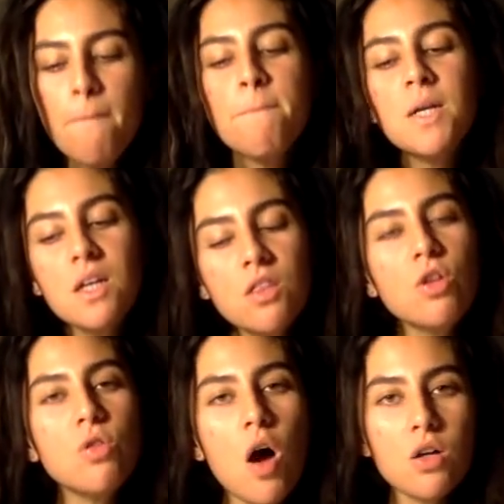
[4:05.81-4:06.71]
but in the
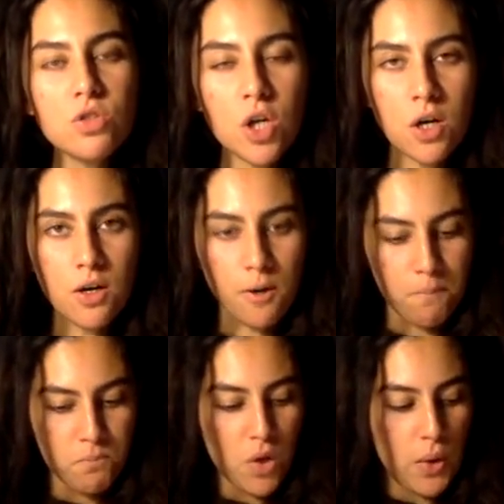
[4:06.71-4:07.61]
long term,
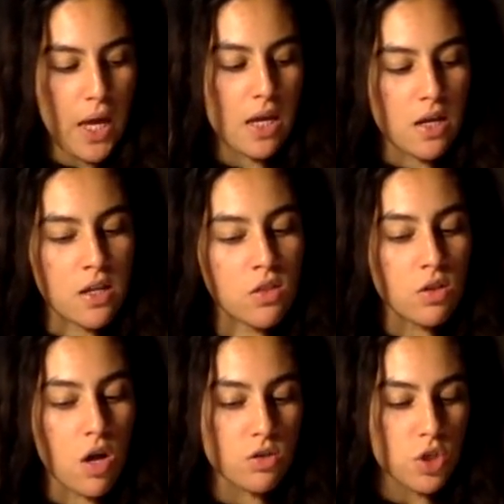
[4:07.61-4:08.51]
okay, in the
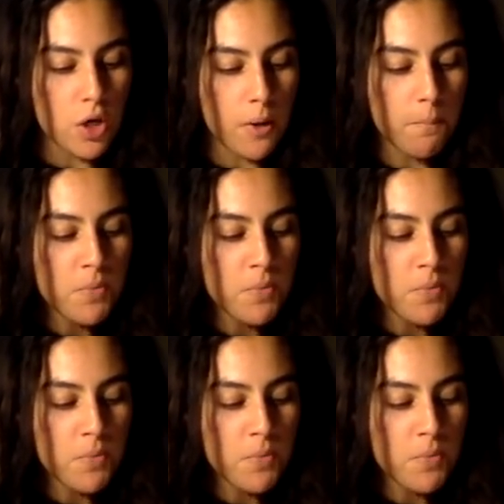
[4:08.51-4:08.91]
long term.